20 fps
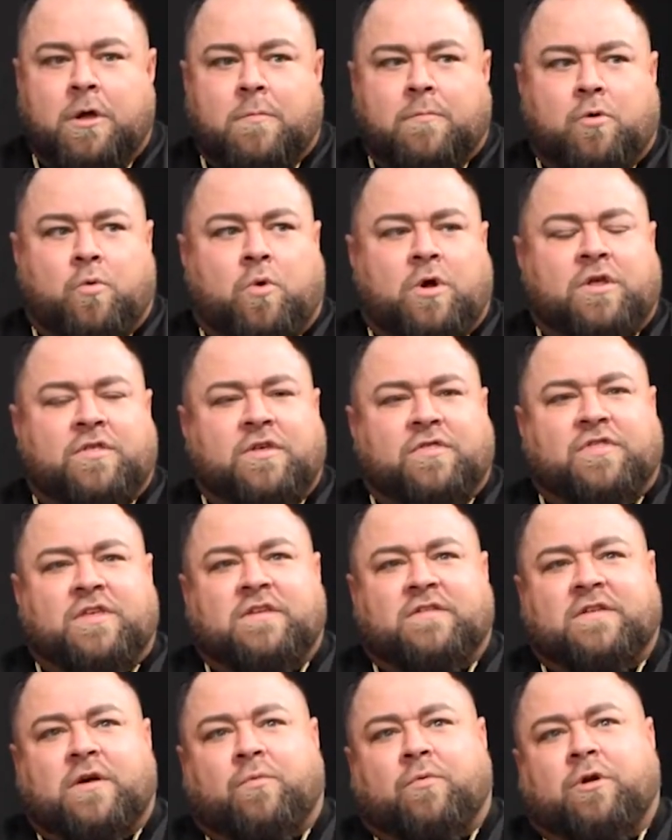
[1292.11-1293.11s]
But one of the
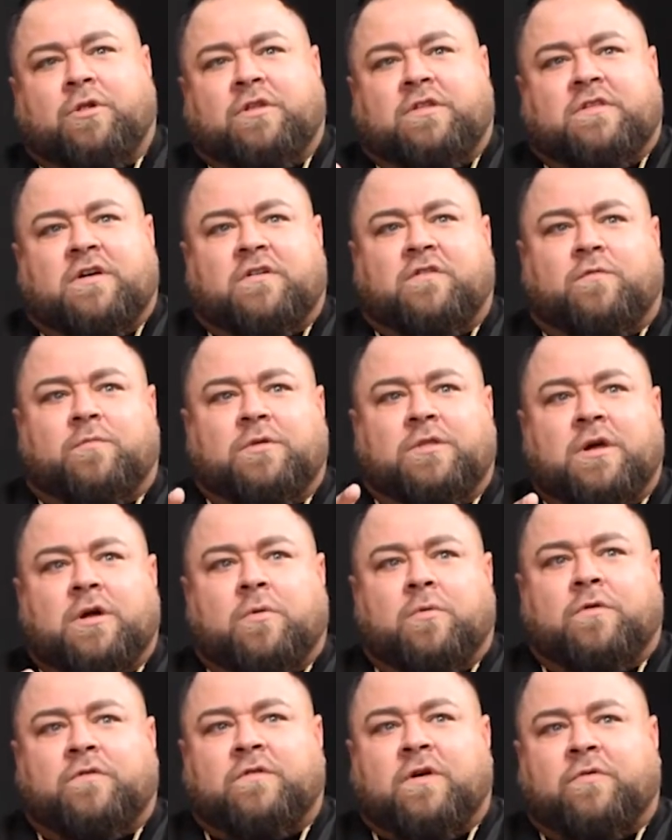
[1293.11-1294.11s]
things that really touched me there
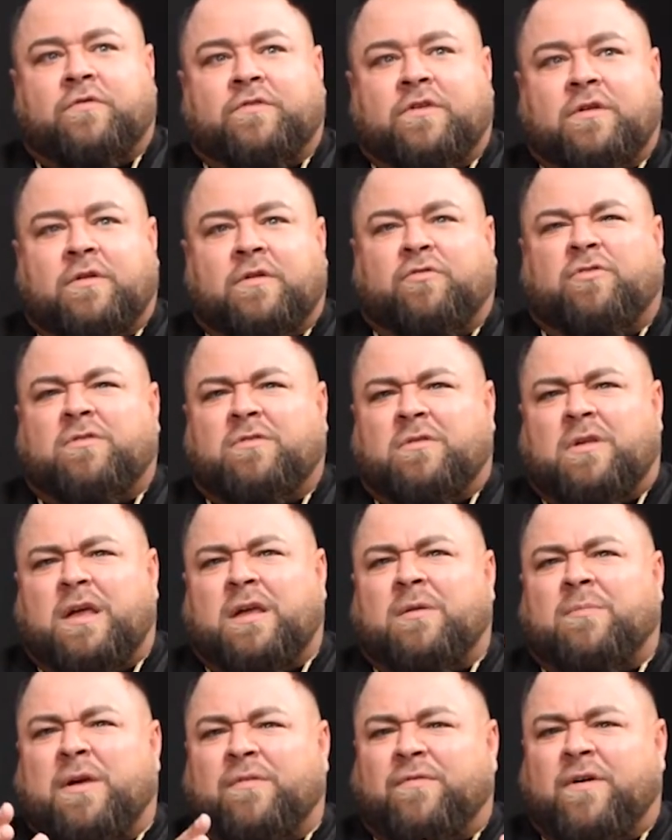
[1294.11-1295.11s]
was it's like
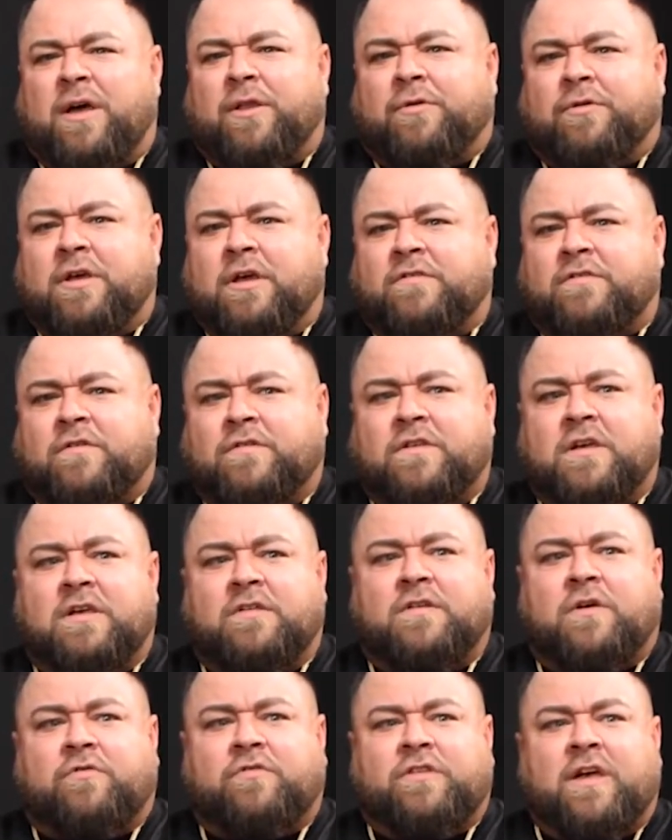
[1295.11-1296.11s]
in my final days, I
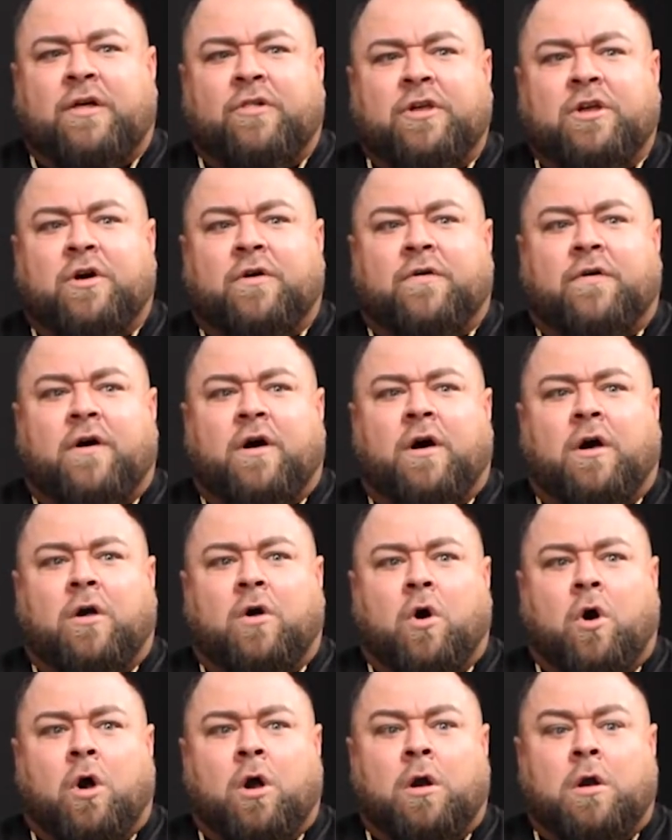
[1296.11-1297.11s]
was selling a
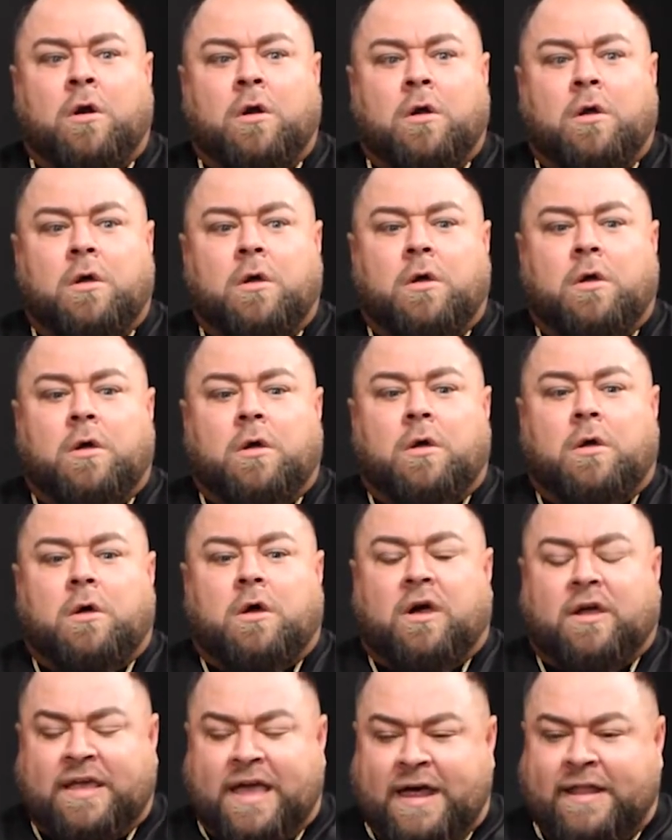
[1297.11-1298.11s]
car,
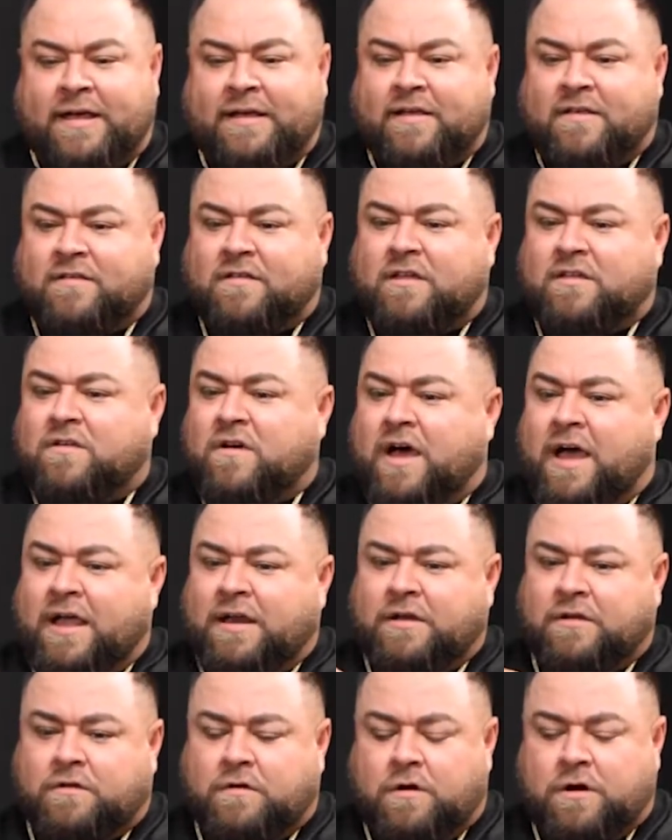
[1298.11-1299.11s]
a Cadillac Escalade to a
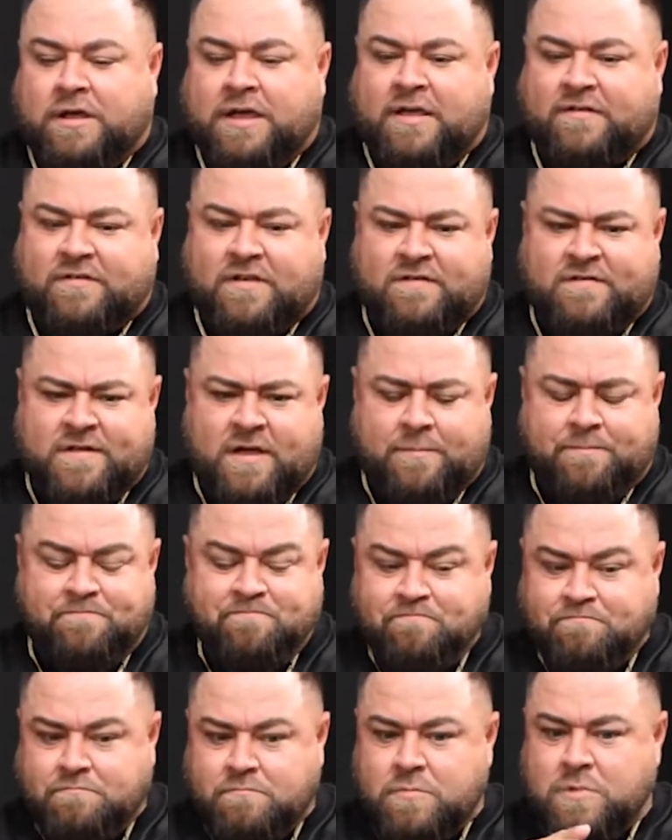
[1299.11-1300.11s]
high-end attorney. Can't say his name.
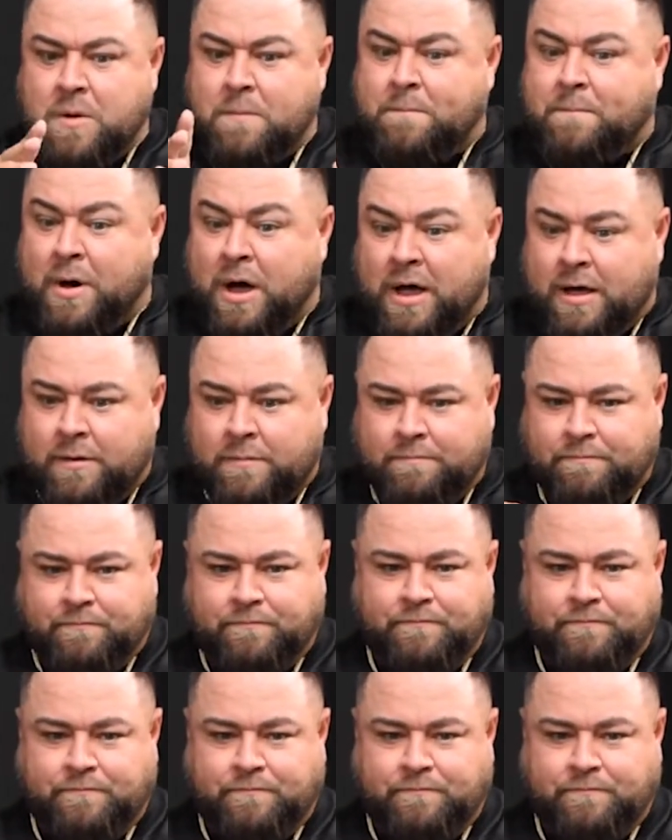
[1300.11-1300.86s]
But